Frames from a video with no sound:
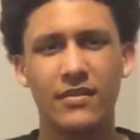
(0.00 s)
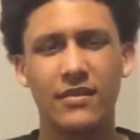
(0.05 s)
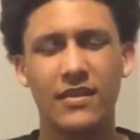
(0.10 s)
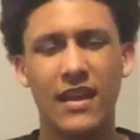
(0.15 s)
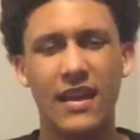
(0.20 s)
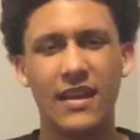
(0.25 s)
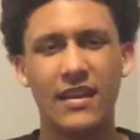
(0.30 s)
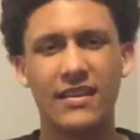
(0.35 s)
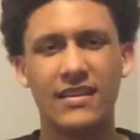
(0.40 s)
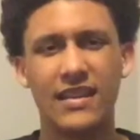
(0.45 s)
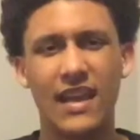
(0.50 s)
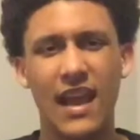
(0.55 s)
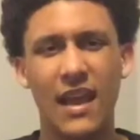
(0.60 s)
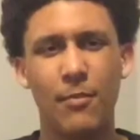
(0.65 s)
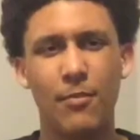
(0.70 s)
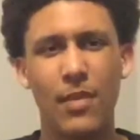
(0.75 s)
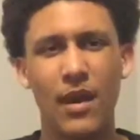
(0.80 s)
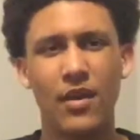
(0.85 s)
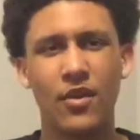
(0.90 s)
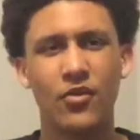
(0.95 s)
does
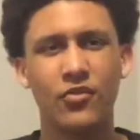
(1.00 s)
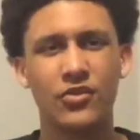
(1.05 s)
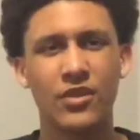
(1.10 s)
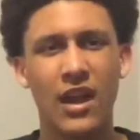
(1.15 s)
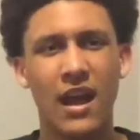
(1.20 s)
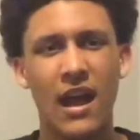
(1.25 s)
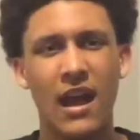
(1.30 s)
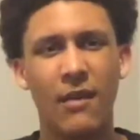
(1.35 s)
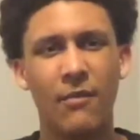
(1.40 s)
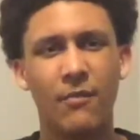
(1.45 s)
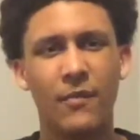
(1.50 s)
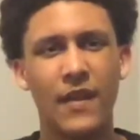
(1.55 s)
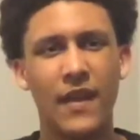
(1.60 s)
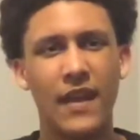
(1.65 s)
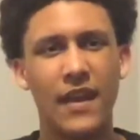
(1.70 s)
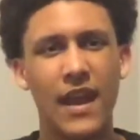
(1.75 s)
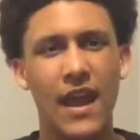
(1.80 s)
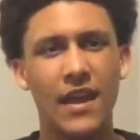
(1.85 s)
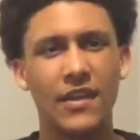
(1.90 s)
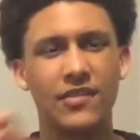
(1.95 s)
a better job
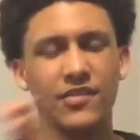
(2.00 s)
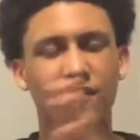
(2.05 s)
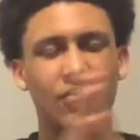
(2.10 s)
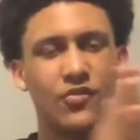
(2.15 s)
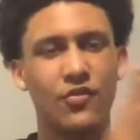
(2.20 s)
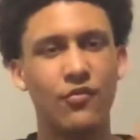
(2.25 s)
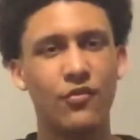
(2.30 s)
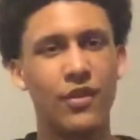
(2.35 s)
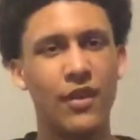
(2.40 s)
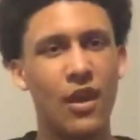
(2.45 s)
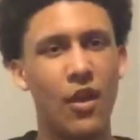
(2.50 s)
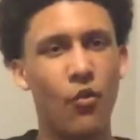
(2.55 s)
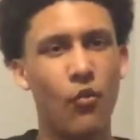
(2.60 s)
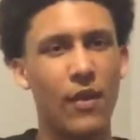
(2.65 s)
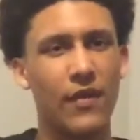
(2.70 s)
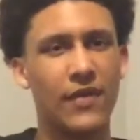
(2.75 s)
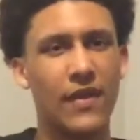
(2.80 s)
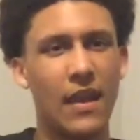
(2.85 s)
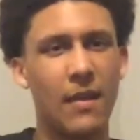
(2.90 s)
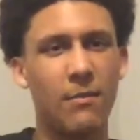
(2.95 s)
than a studio
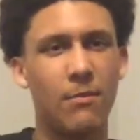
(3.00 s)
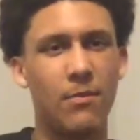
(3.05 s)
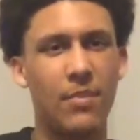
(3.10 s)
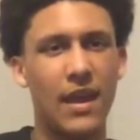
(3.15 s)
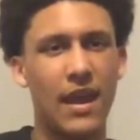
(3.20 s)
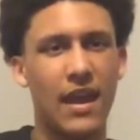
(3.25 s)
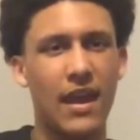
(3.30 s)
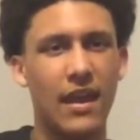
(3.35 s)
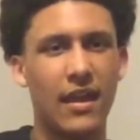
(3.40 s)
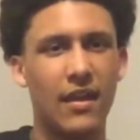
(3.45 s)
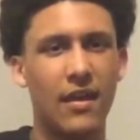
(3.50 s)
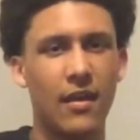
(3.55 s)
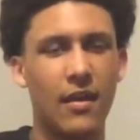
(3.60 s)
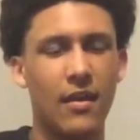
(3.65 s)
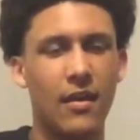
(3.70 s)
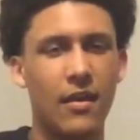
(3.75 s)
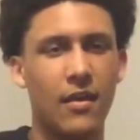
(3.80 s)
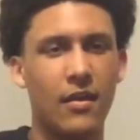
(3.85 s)
with a big